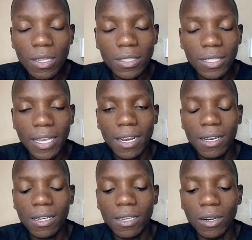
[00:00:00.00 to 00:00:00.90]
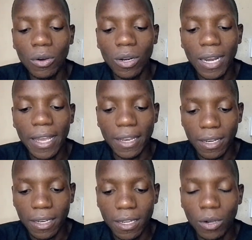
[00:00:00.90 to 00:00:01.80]
sell online
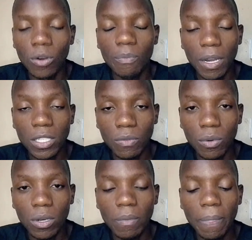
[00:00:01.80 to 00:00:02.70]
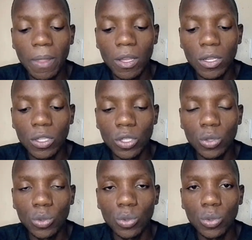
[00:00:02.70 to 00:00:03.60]
on Paxful to